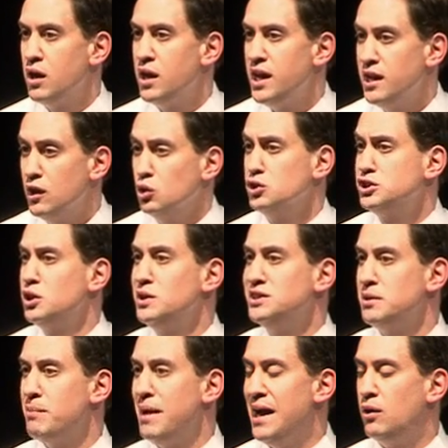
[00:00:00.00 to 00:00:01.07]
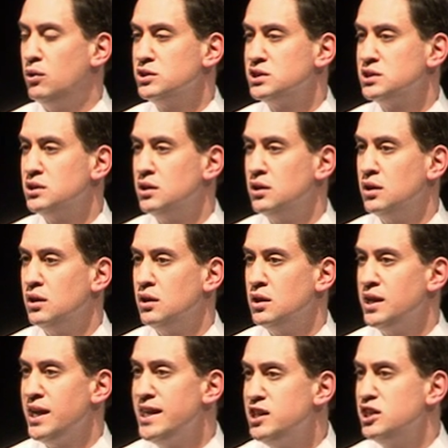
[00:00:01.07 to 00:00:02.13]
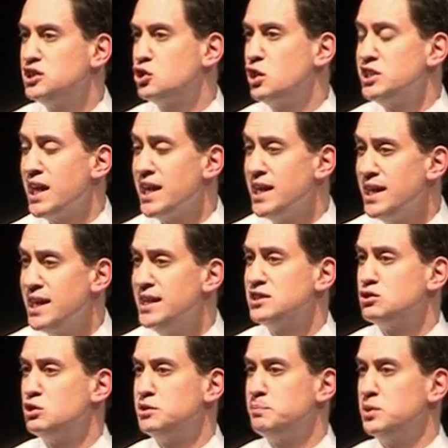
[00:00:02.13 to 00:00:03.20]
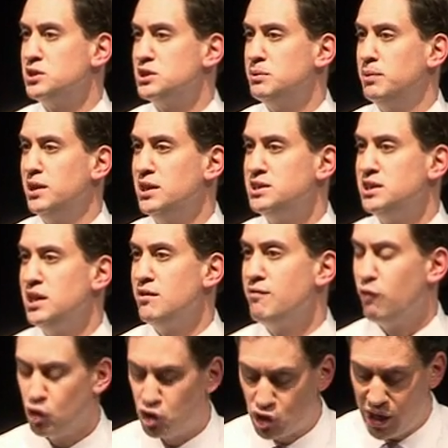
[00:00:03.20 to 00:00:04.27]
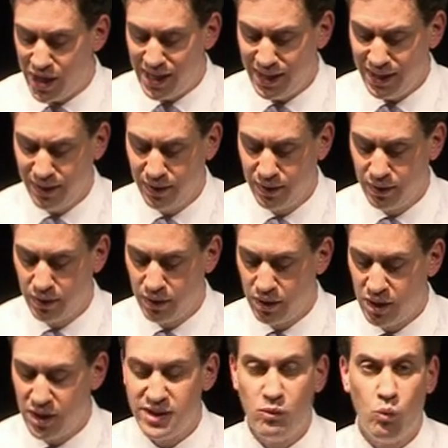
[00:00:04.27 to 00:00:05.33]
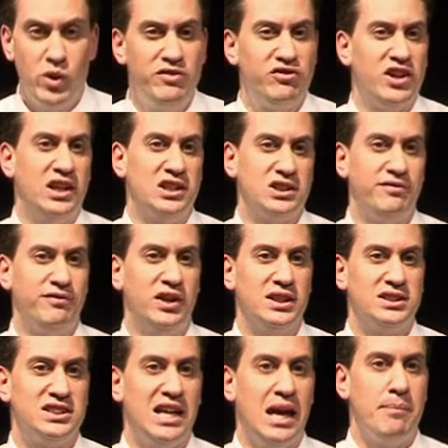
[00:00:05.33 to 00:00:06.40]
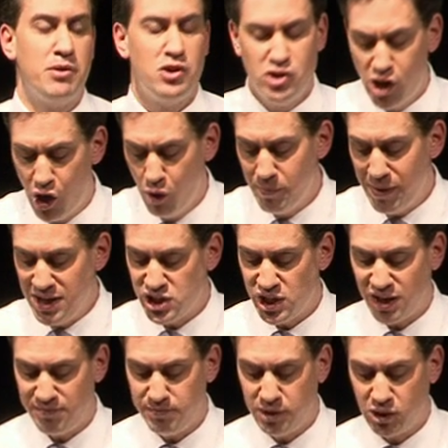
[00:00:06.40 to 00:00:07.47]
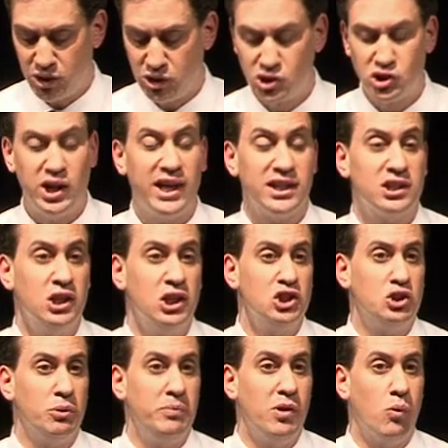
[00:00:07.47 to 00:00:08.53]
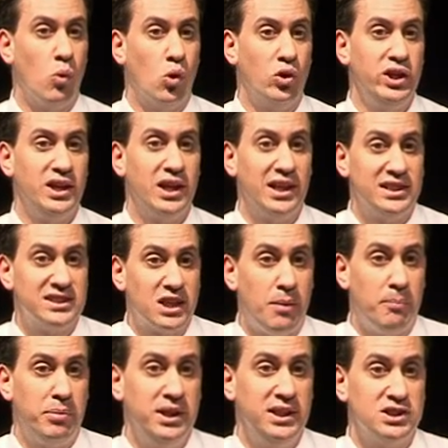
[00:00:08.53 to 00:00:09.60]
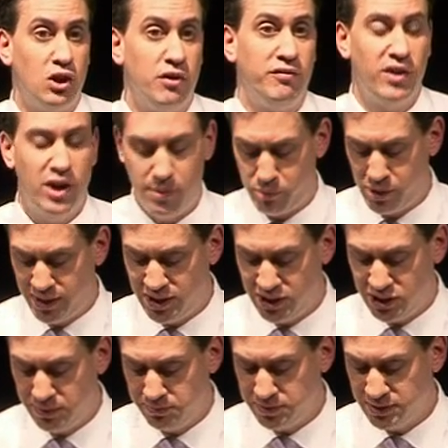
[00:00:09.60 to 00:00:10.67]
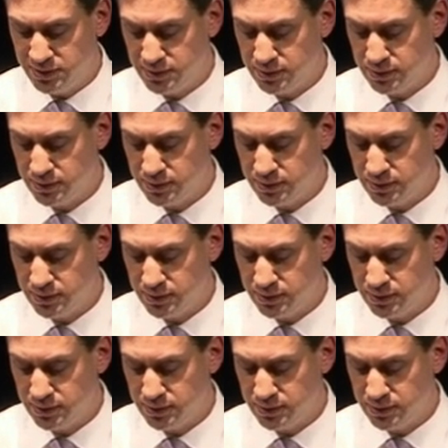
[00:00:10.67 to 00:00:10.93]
It also is about industry taking its responsibility for training. We said as a first step, no major government contract should be awarded unless companies offer apprenticeships.